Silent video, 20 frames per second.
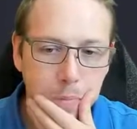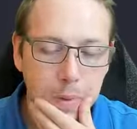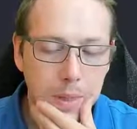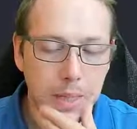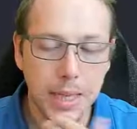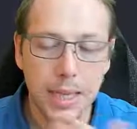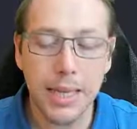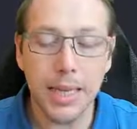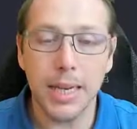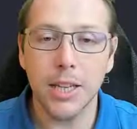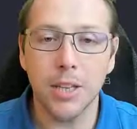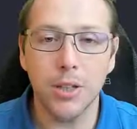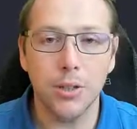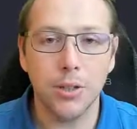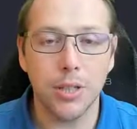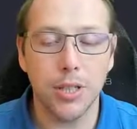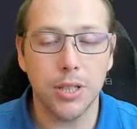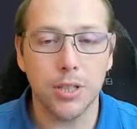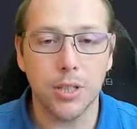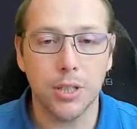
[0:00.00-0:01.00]
And I use
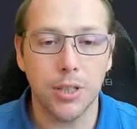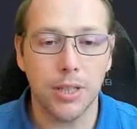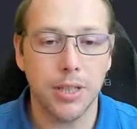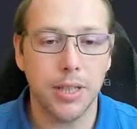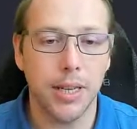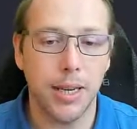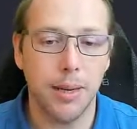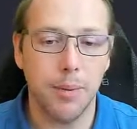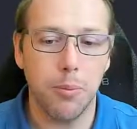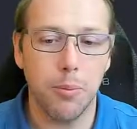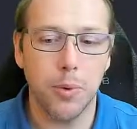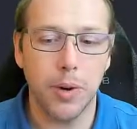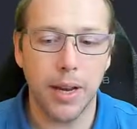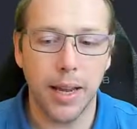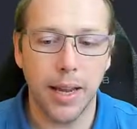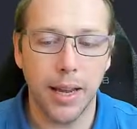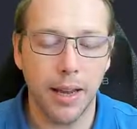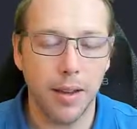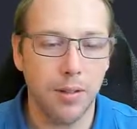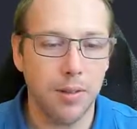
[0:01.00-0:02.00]
this all the time when I
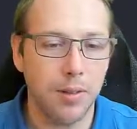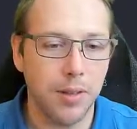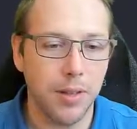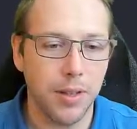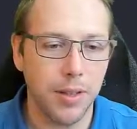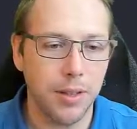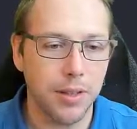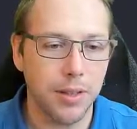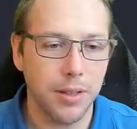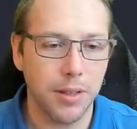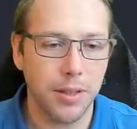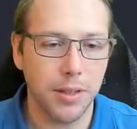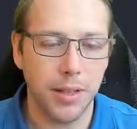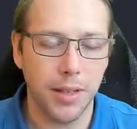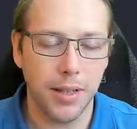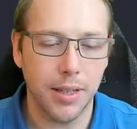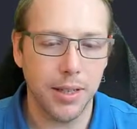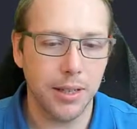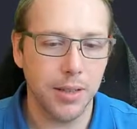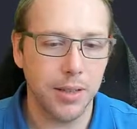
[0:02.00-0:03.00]
have these,
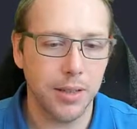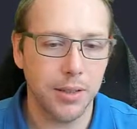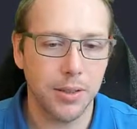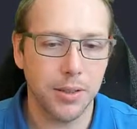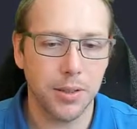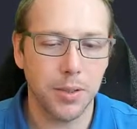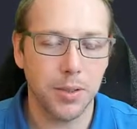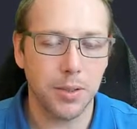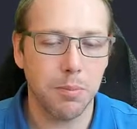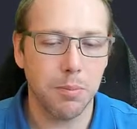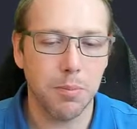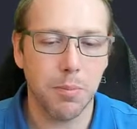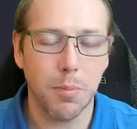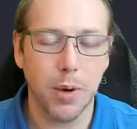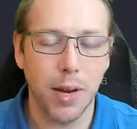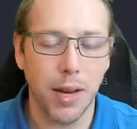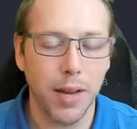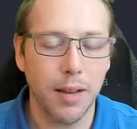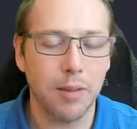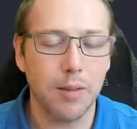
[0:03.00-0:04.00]

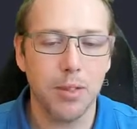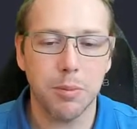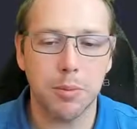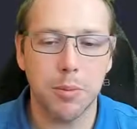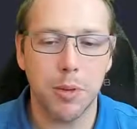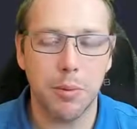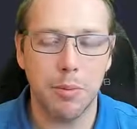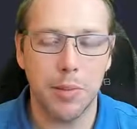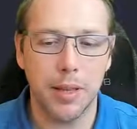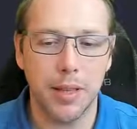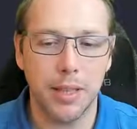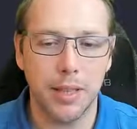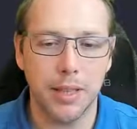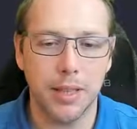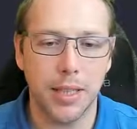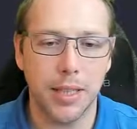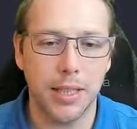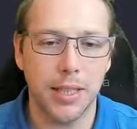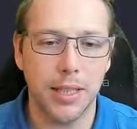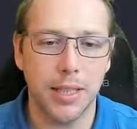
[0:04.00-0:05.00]
when I have small methods
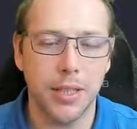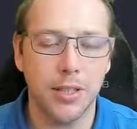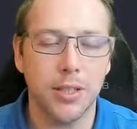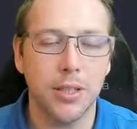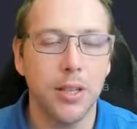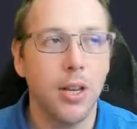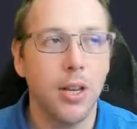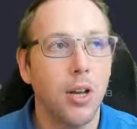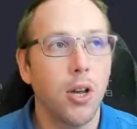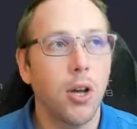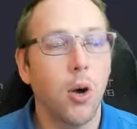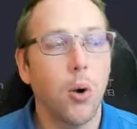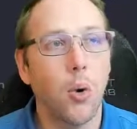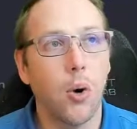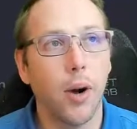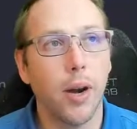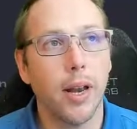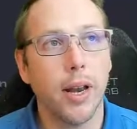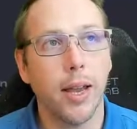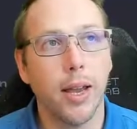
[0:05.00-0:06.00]
like this,
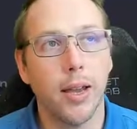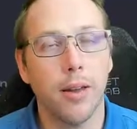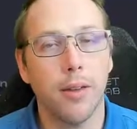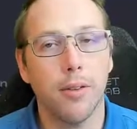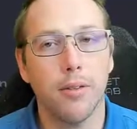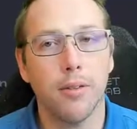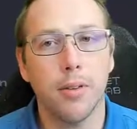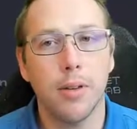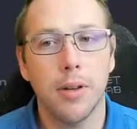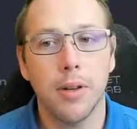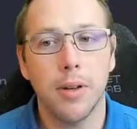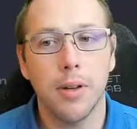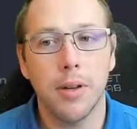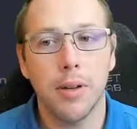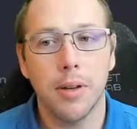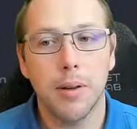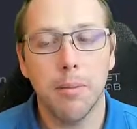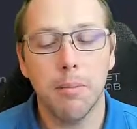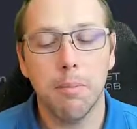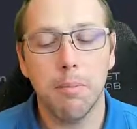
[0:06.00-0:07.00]
or I have
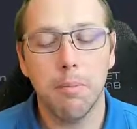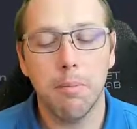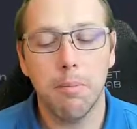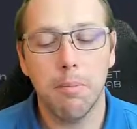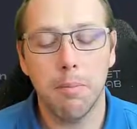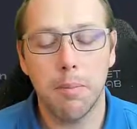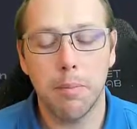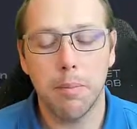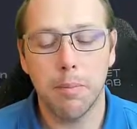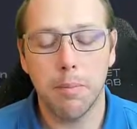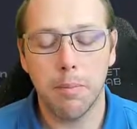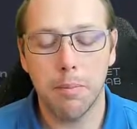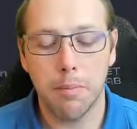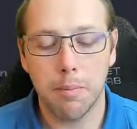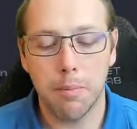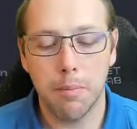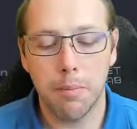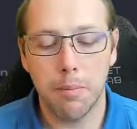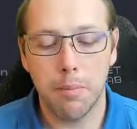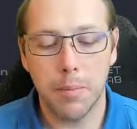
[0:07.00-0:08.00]

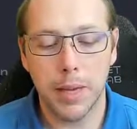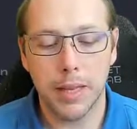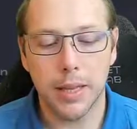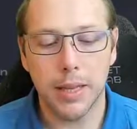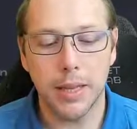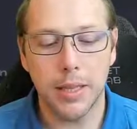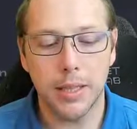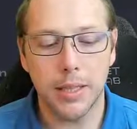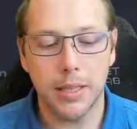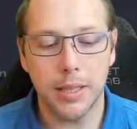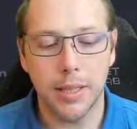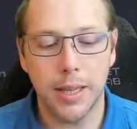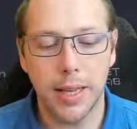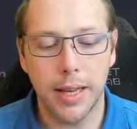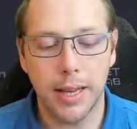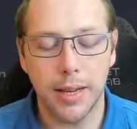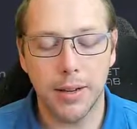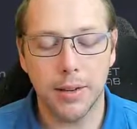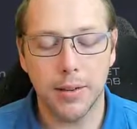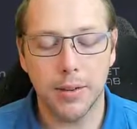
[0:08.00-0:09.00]
methods
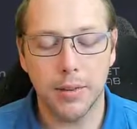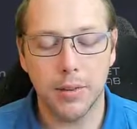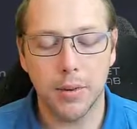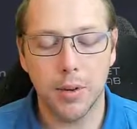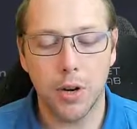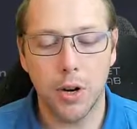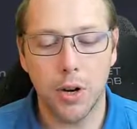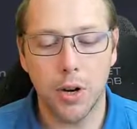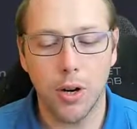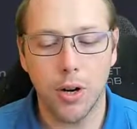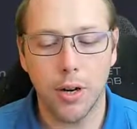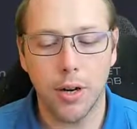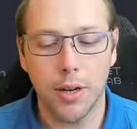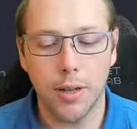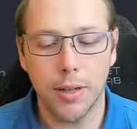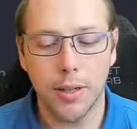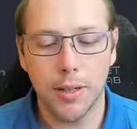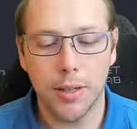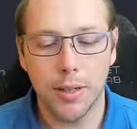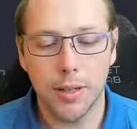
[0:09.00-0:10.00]
that
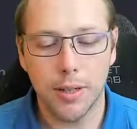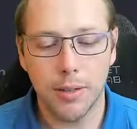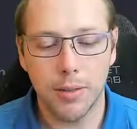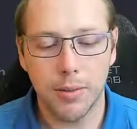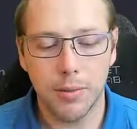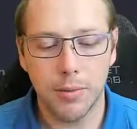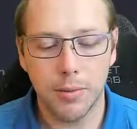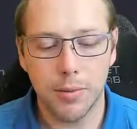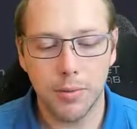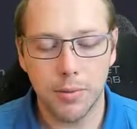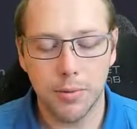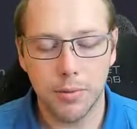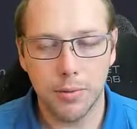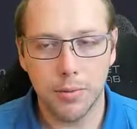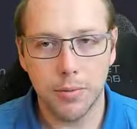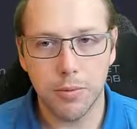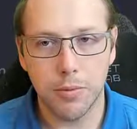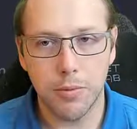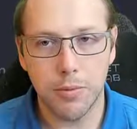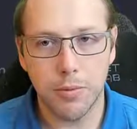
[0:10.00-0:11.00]
are
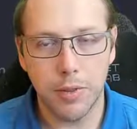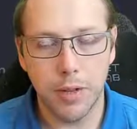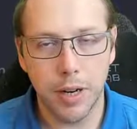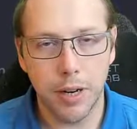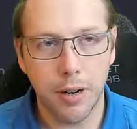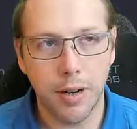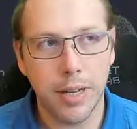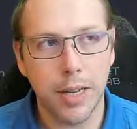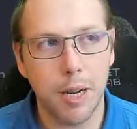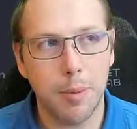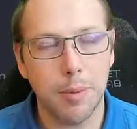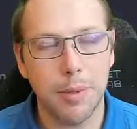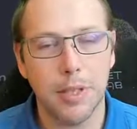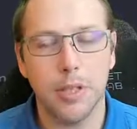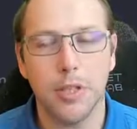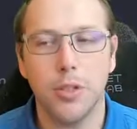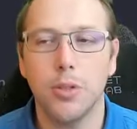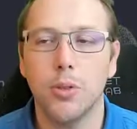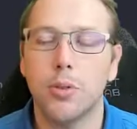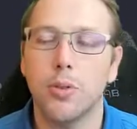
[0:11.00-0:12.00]
very
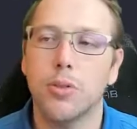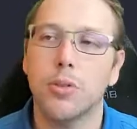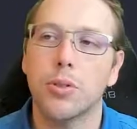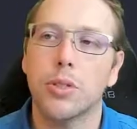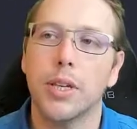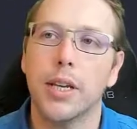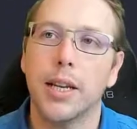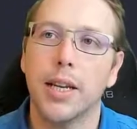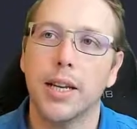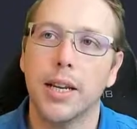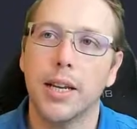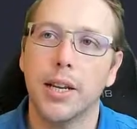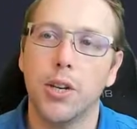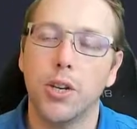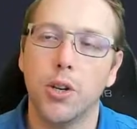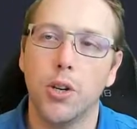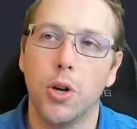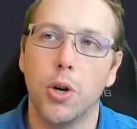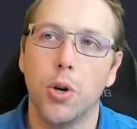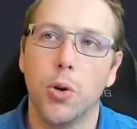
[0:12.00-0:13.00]
commonly used, and I
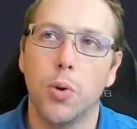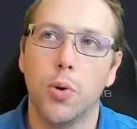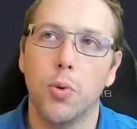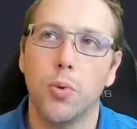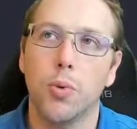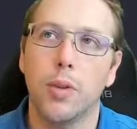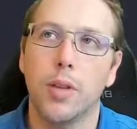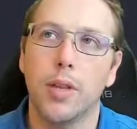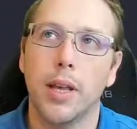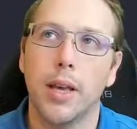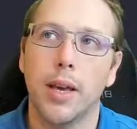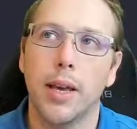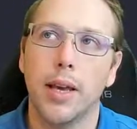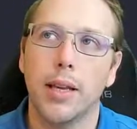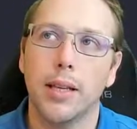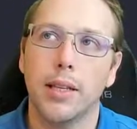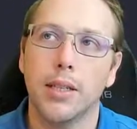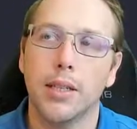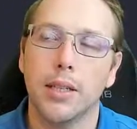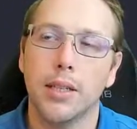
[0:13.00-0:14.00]
know
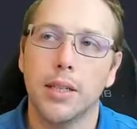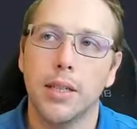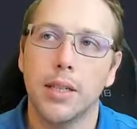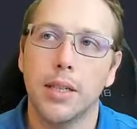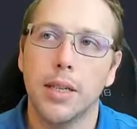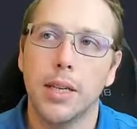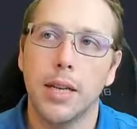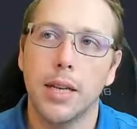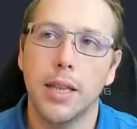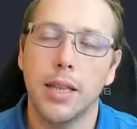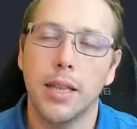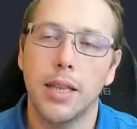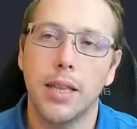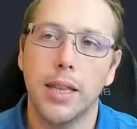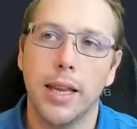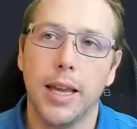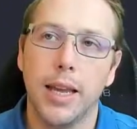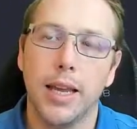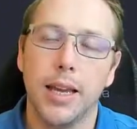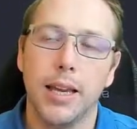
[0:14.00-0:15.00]
that
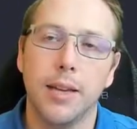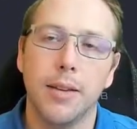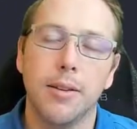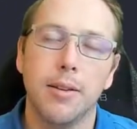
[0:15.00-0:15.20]
they